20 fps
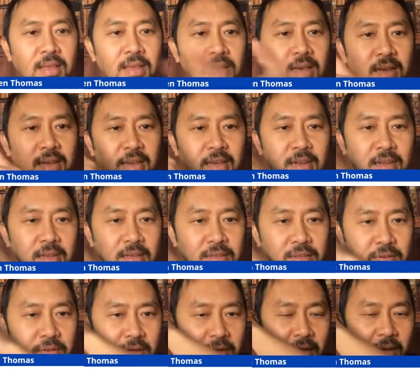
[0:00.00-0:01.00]
I got to
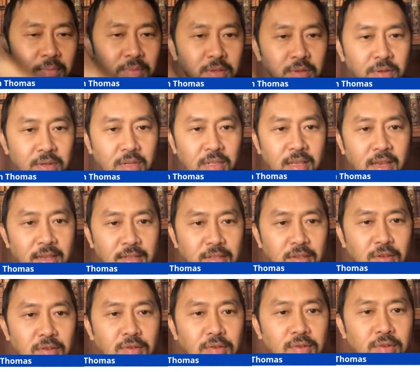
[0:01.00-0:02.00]
do it. I'm doing
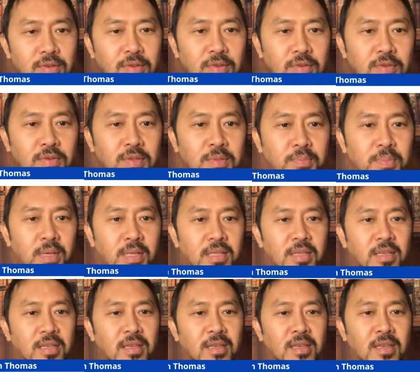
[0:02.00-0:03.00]
Alaska cruise,
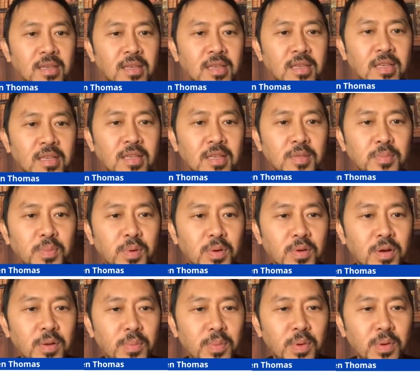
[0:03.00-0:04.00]
Belize,
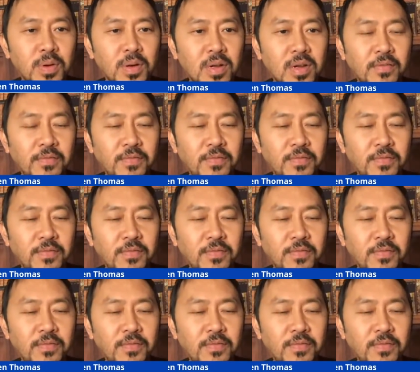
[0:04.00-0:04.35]
Bora Bora,